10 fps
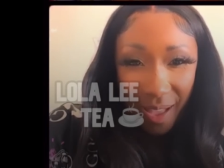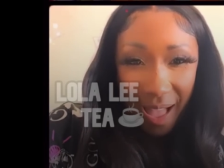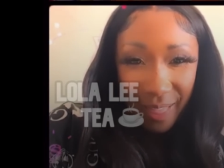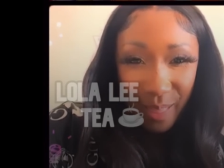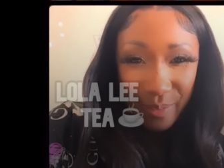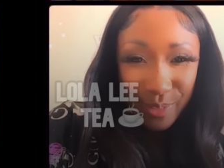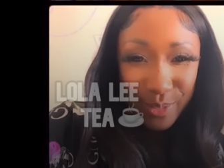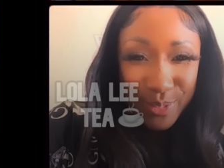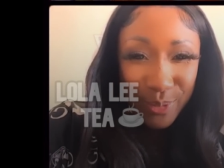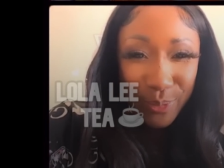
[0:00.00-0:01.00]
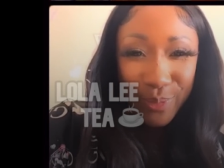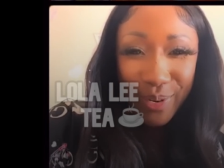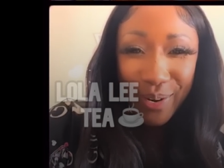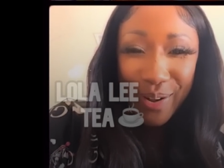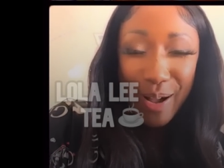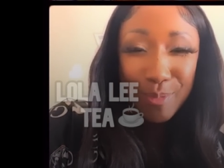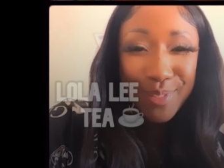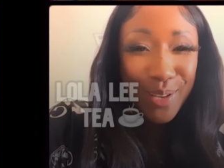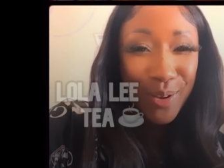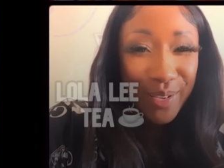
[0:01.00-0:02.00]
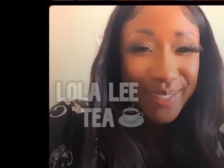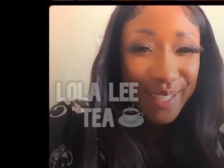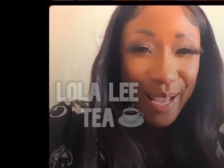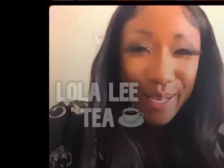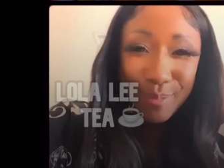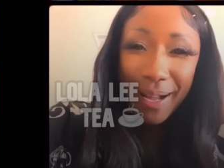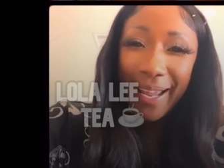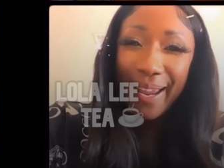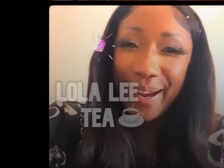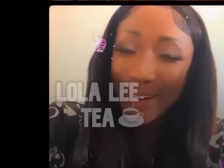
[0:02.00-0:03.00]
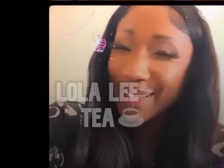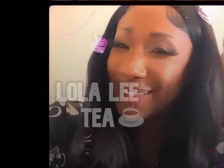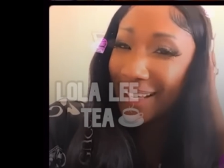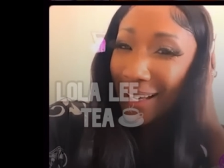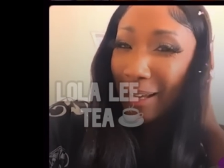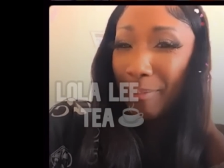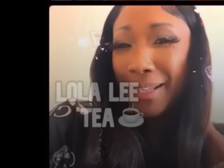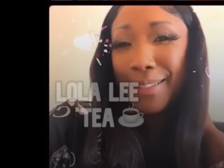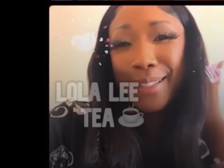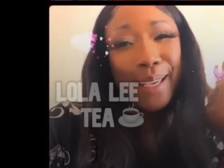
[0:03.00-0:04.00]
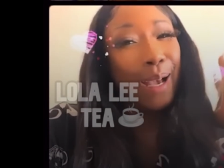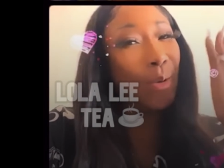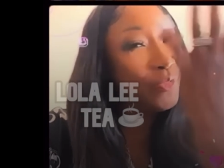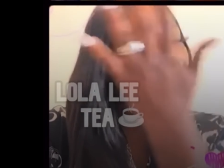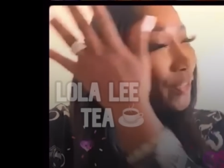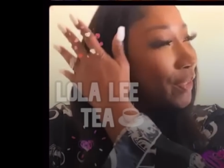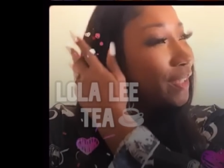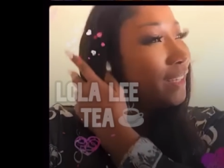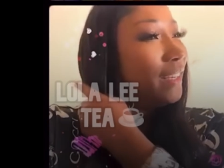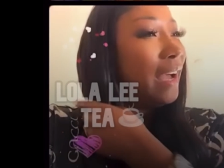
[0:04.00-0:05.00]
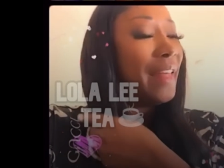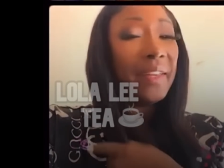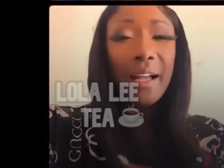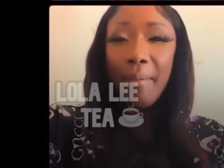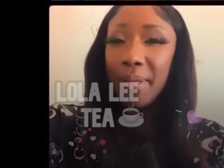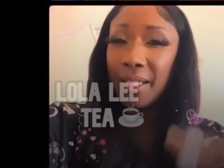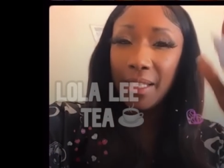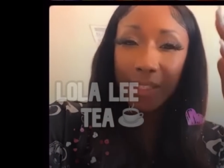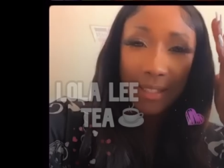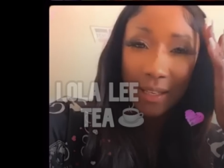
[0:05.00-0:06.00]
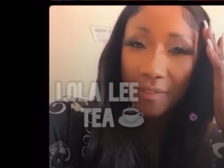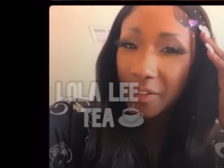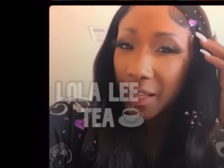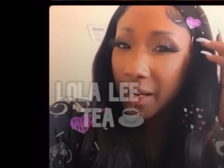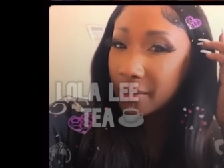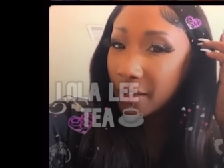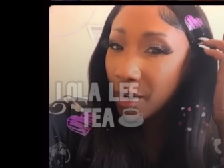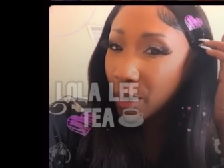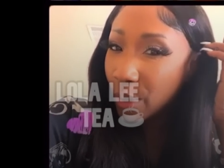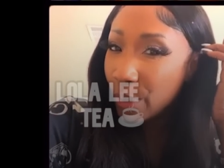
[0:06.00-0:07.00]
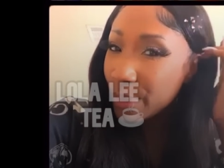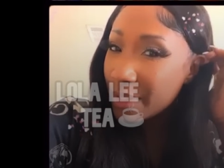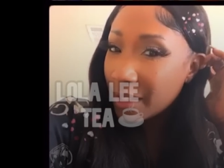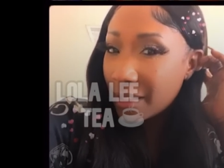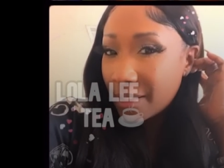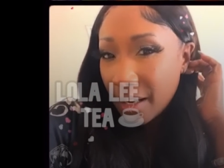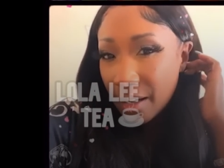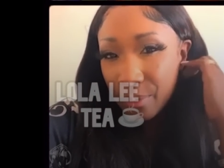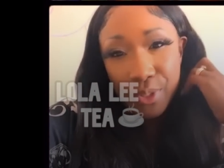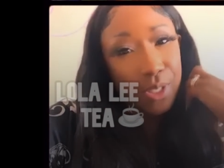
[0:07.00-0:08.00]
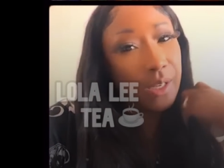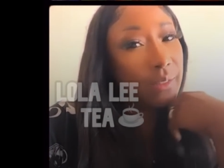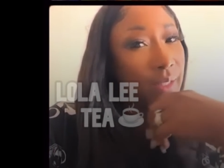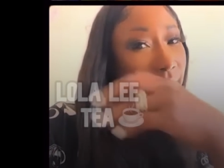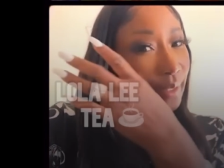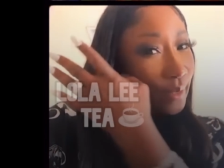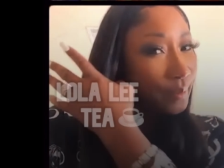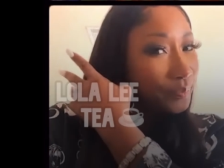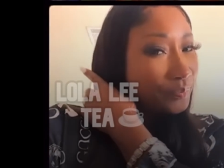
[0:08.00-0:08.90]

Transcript: I love you too, girl. I'm so excited. My hair is done. My scalp feels good. I think I'm going to leave this in for like the whole 6 Odd. What y'all think?